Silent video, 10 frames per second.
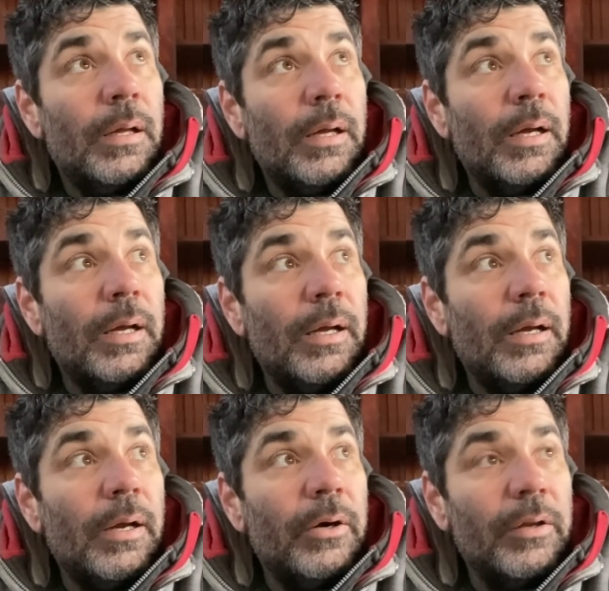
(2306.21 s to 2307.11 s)
uh,
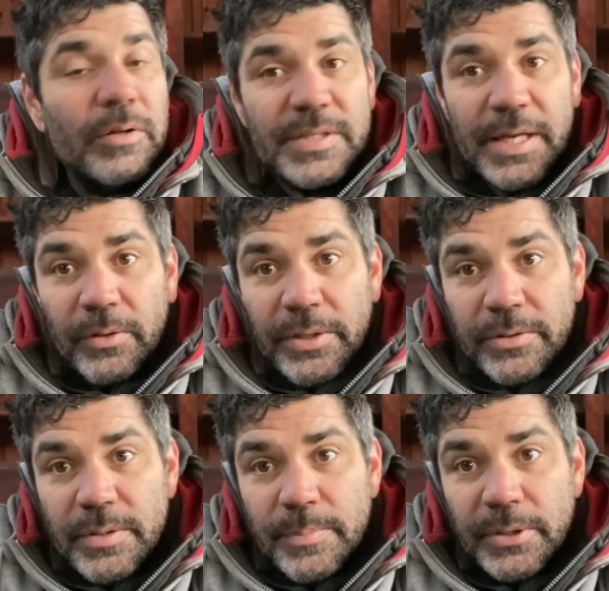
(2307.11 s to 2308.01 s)
our little sale here
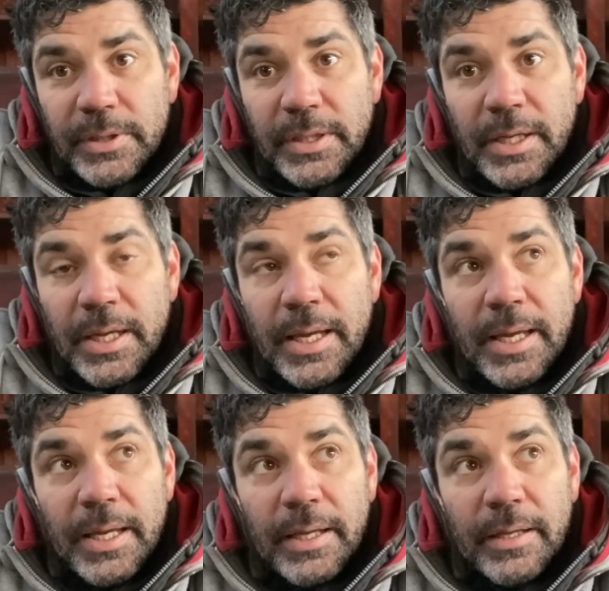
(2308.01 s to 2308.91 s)
at the building.
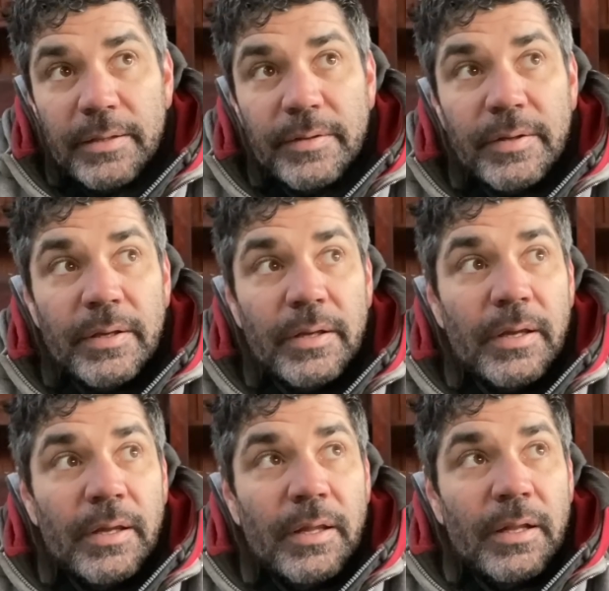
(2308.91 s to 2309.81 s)
And
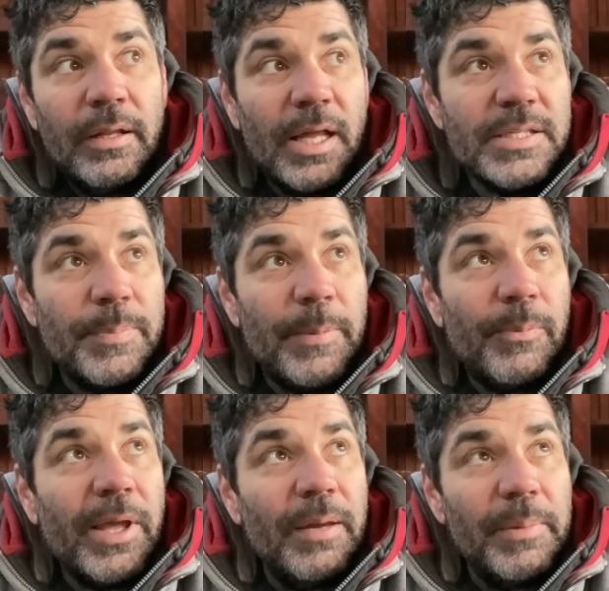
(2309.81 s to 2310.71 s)
lots of
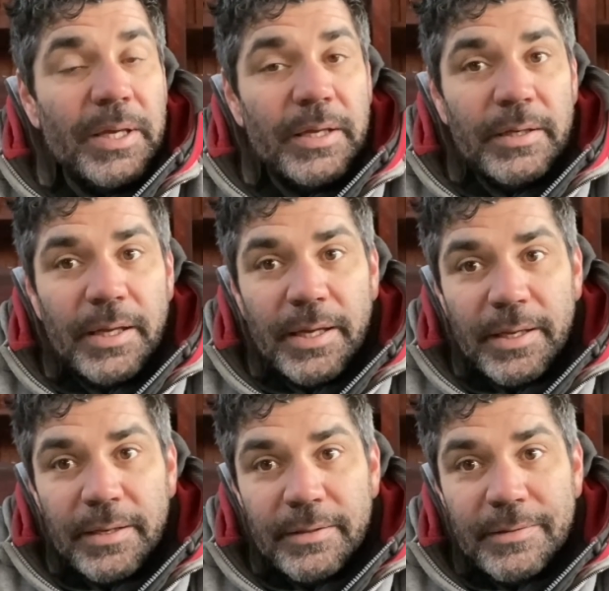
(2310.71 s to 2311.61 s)
people came in
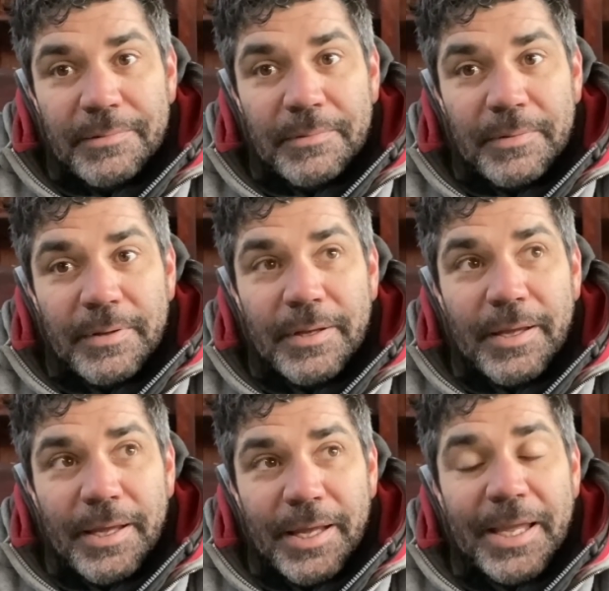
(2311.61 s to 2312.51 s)
and
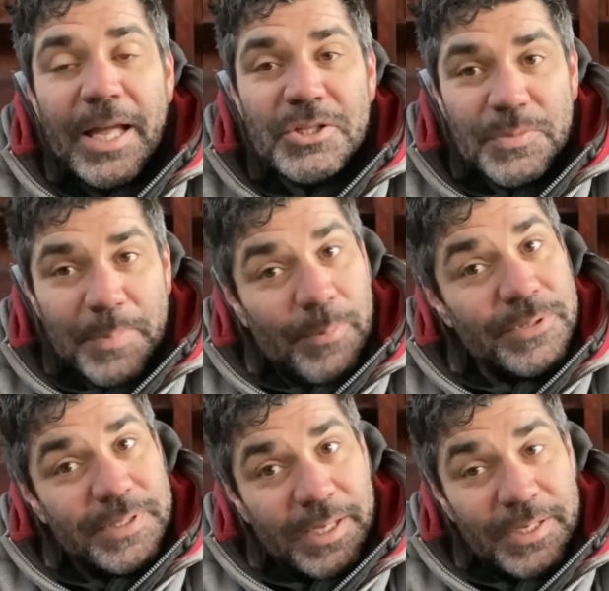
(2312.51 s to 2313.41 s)
it catches people's
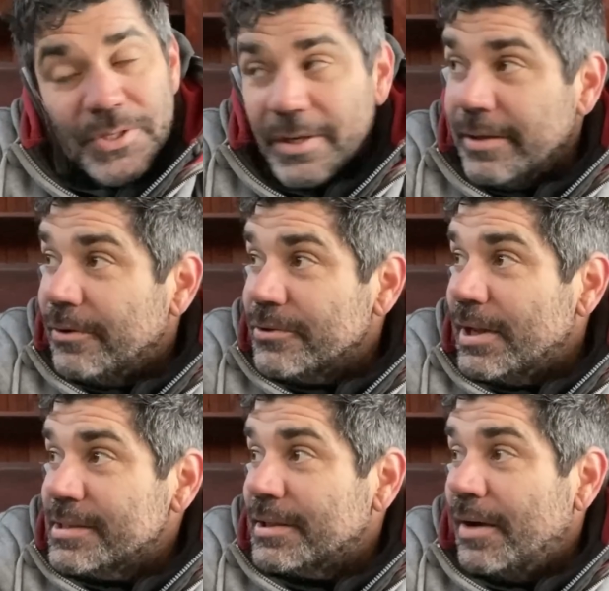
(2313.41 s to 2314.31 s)
attention. And there's
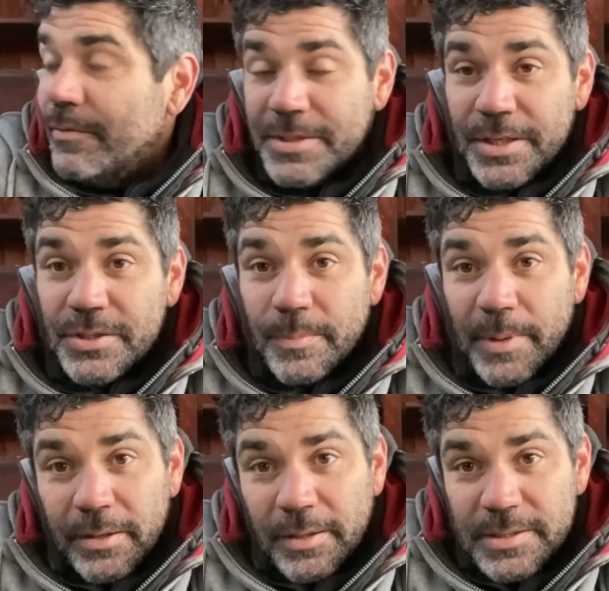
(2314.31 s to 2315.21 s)
lots of conversation
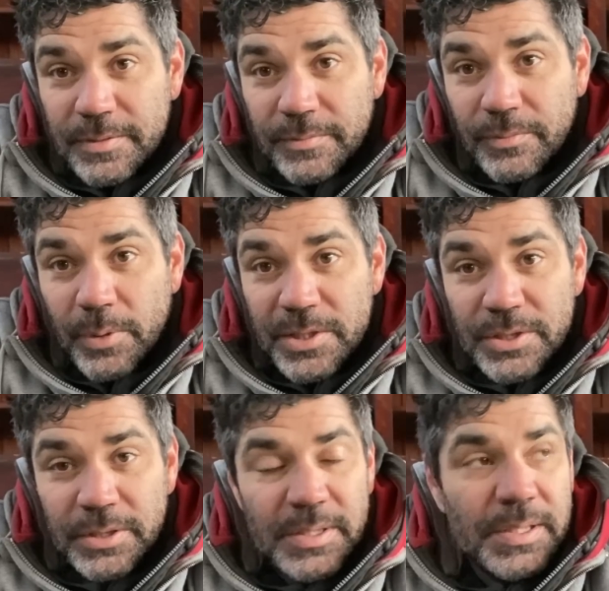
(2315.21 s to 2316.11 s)
about it, lots of
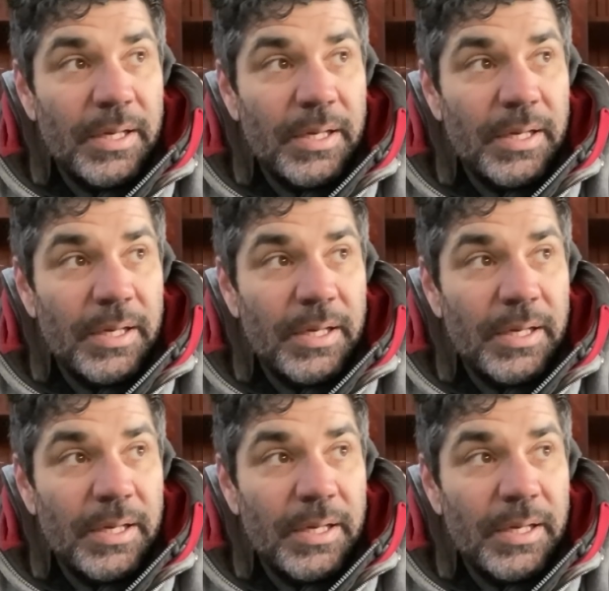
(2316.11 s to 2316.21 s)
questions.